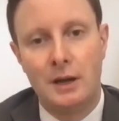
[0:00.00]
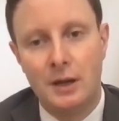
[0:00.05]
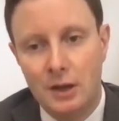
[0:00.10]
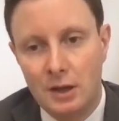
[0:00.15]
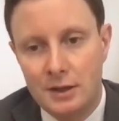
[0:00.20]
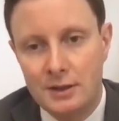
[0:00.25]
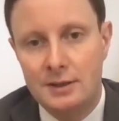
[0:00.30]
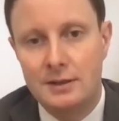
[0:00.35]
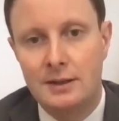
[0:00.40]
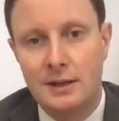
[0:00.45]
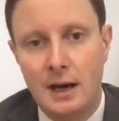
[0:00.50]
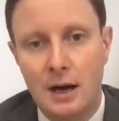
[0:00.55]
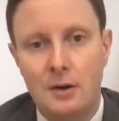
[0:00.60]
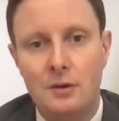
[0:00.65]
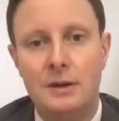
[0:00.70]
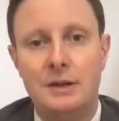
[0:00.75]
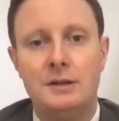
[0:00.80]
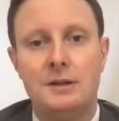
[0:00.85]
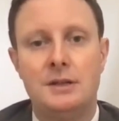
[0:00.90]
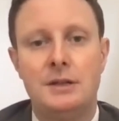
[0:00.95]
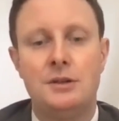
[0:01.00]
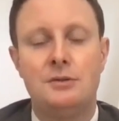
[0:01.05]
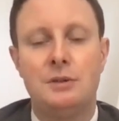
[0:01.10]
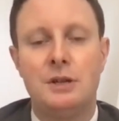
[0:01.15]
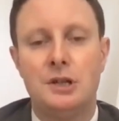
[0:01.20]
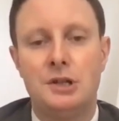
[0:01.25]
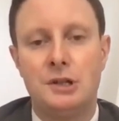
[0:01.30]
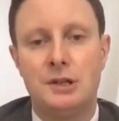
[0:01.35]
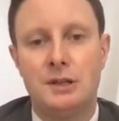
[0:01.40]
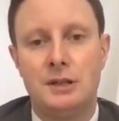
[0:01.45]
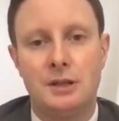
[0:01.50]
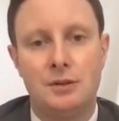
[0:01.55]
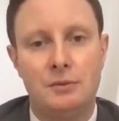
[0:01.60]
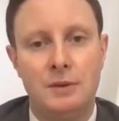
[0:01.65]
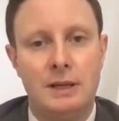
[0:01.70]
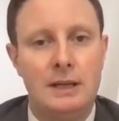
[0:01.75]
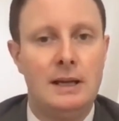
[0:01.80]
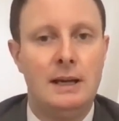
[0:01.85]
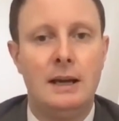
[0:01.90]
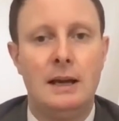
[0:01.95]
and we are not now in the situation
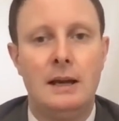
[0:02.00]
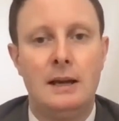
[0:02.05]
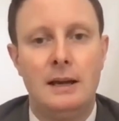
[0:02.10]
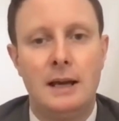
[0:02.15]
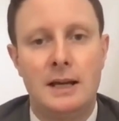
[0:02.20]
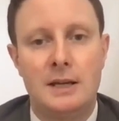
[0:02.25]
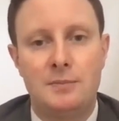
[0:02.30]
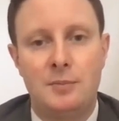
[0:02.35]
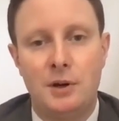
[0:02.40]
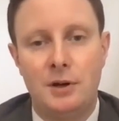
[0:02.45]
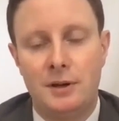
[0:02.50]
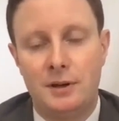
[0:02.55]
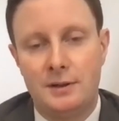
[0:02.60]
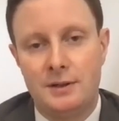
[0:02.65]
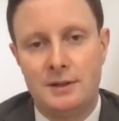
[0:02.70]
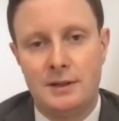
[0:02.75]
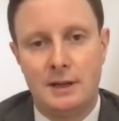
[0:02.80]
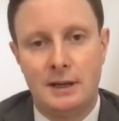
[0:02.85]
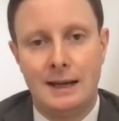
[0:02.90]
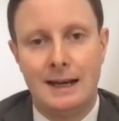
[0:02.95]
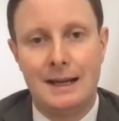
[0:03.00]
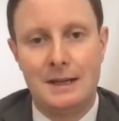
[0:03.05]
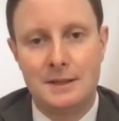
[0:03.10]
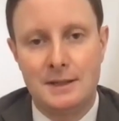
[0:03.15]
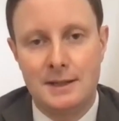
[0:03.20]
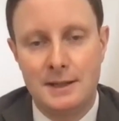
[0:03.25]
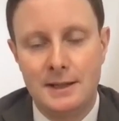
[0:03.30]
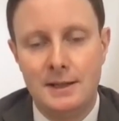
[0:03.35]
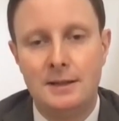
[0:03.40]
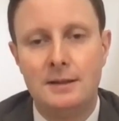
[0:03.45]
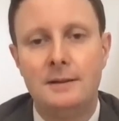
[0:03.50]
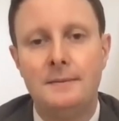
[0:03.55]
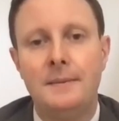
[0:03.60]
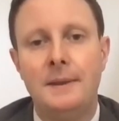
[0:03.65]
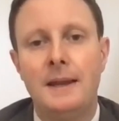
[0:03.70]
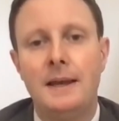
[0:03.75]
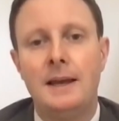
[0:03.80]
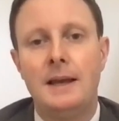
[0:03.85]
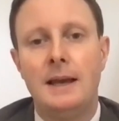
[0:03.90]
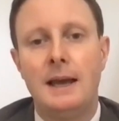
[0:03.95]
that we experienced last
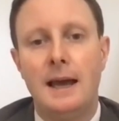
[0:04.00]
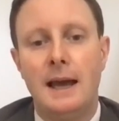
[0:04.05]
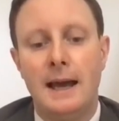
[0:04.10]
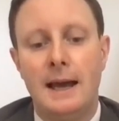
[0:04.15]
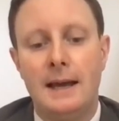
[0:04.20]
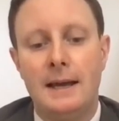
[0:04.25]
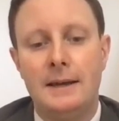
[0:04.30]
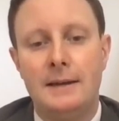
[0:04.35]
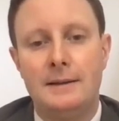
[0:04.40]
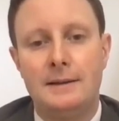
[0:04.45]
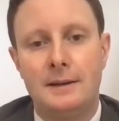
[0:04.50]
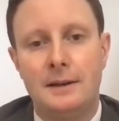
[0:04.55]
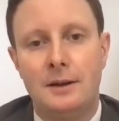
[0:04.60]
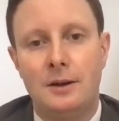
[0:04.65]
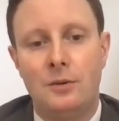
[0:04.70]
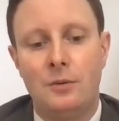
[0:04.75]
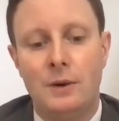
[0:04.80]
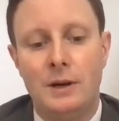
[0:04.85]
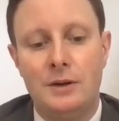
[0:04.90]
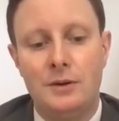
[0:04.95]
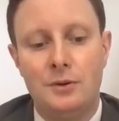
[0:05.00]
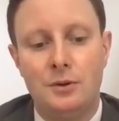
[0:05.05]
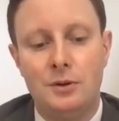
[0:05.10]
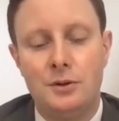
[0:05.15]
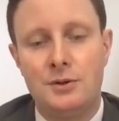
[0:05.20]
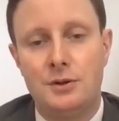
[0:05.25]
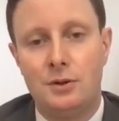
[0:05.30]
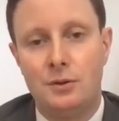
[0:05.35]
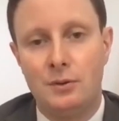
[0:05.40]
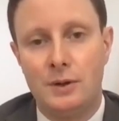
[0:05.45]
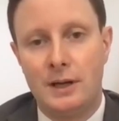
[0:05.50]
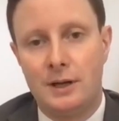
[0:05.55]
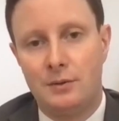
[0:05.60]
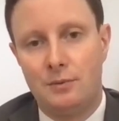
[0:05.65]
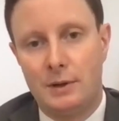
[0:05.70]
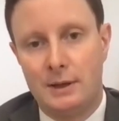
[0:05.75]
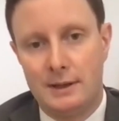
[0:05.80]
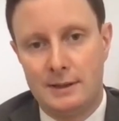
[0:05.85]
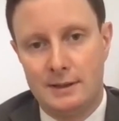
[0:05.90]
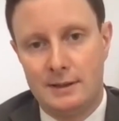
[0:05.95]
year. And when you also look
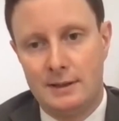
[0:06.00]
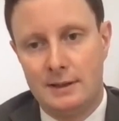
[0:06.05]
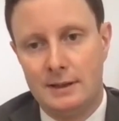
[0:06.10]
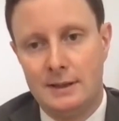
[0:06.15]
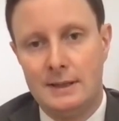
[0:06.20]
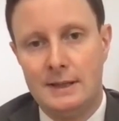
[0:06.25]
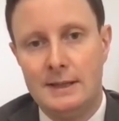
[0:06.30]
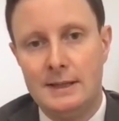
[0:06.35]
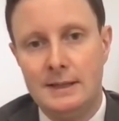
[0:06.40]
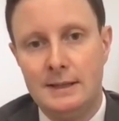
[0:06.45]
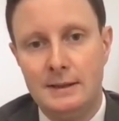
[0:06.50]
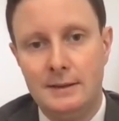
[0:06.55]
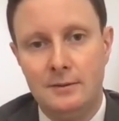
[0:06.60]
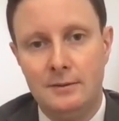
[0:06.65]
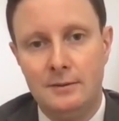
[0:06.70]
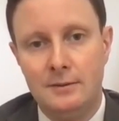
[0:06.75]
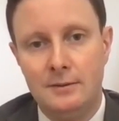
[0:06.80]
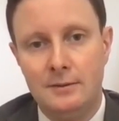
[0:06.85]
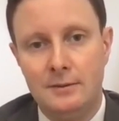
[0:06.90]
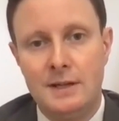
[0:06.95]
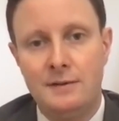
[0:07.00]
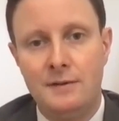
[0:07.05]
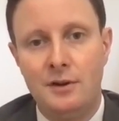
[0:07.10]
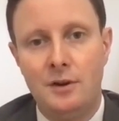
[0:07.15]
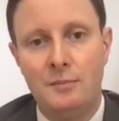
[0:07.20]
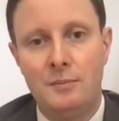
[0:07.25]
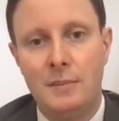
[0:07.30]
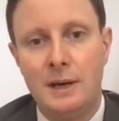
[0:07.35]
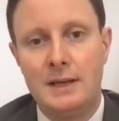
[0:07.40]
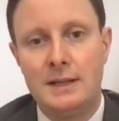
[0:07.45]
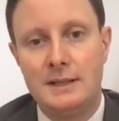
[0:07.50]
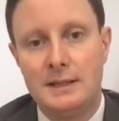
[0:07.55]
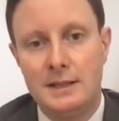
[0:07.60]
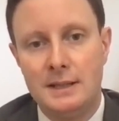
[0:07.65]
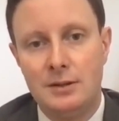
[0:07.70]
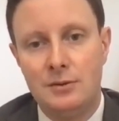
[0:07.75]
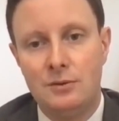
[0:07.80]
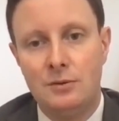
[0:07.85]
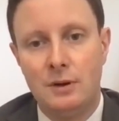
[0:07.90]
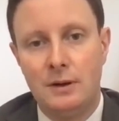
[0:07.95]
at what was developed by the
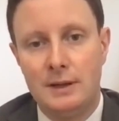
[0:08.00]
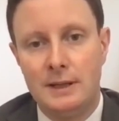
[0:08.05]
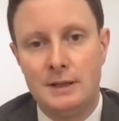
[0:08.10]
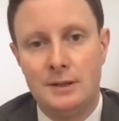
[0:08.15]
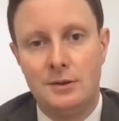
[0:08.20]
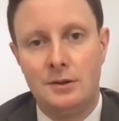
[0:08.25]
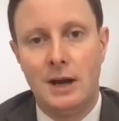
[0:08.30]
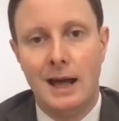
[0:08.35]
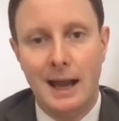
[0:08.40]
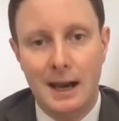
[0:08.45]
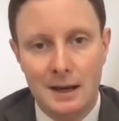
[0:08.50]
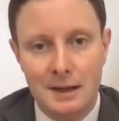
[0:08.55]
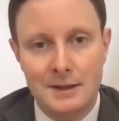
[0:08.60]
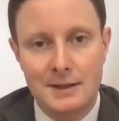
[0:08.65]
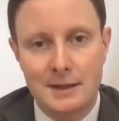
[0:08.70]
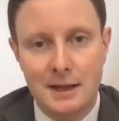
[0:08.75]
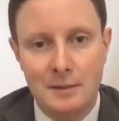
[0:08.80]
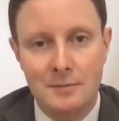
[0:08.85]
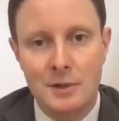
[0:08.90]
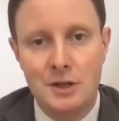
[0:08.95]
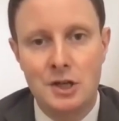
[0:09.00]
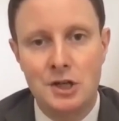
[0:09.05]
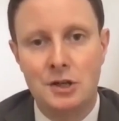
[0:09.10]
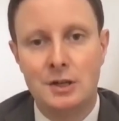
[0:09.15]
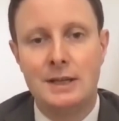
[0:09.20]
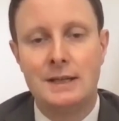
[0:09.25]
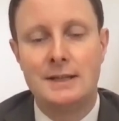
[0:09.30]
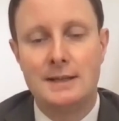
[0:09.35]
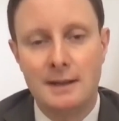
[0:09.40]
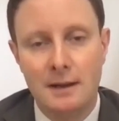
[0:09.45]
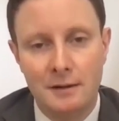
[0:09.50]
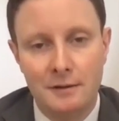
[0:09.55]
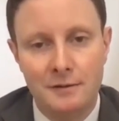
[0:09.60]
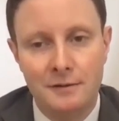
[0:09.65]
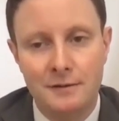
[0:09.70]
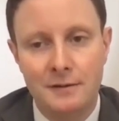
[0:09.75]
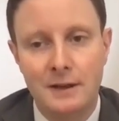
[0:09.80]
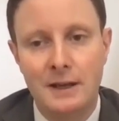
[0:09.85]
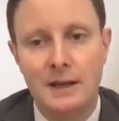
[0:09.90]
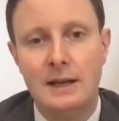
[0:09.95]
EU in the health dimension
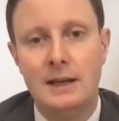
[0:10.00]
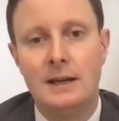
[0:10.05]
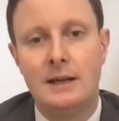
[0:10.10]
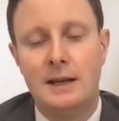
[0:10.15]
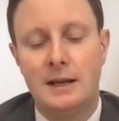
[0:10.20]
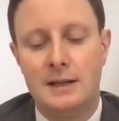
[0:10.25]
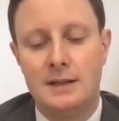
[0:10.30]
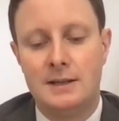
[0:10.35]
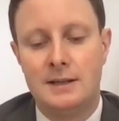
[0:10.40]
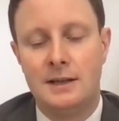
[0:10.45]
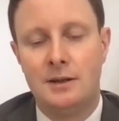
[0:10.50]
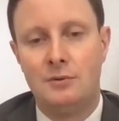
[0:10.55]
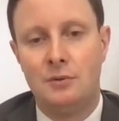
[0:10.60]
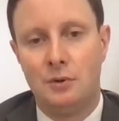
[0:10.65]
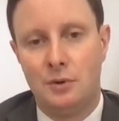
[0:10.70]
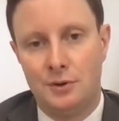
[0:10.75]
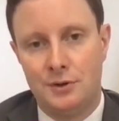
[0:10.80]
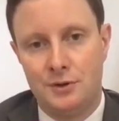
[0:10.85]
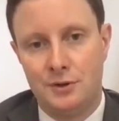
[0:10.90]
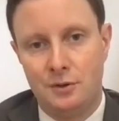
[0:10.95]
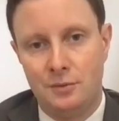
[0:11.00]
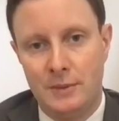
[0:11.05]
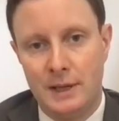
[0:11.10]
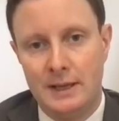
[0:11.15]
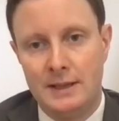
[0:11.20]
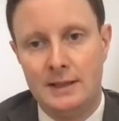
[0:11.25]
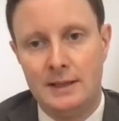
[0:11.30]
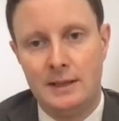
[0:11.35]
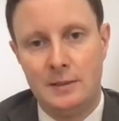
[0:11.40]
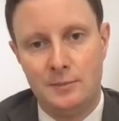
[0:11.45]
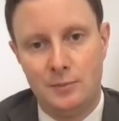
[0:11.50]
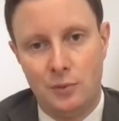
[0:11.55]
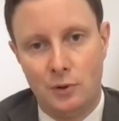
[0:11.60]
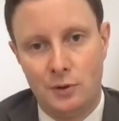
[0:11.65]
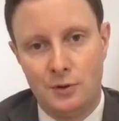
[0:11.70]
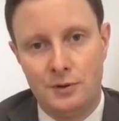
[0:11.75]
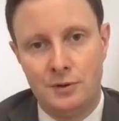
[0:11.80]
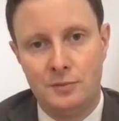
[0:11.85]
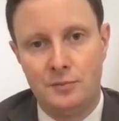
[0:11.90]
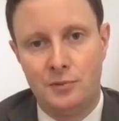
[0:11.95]
itself, I think we also made
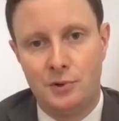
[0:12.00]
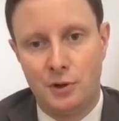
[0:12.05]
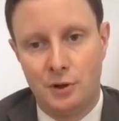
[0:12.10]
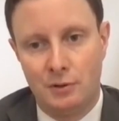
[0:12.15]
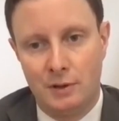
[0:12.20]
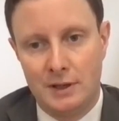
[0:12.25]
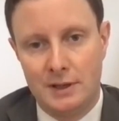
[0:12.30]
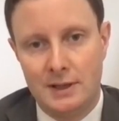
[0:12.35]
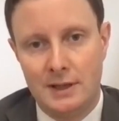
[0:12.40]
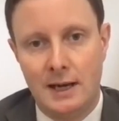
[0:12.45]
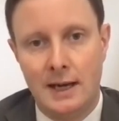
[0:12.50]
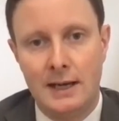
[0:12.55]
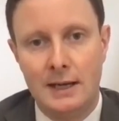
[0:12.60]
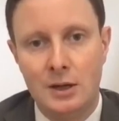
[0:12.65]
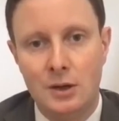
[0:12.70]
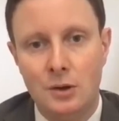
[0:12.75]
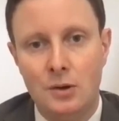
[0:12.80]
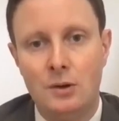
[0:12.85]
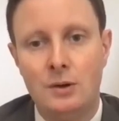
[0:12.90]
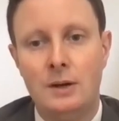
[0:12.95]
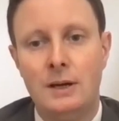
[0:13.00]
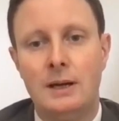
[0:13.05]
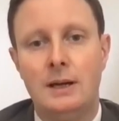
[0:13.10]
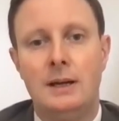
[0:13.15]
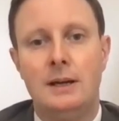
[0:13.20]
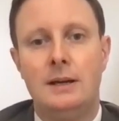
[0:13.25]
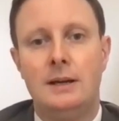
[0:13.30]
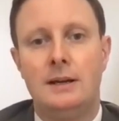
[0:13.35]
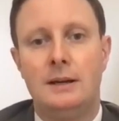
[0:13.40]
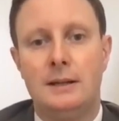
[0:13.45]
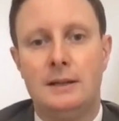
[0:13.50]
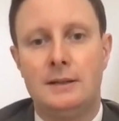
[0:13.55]
important progress. I know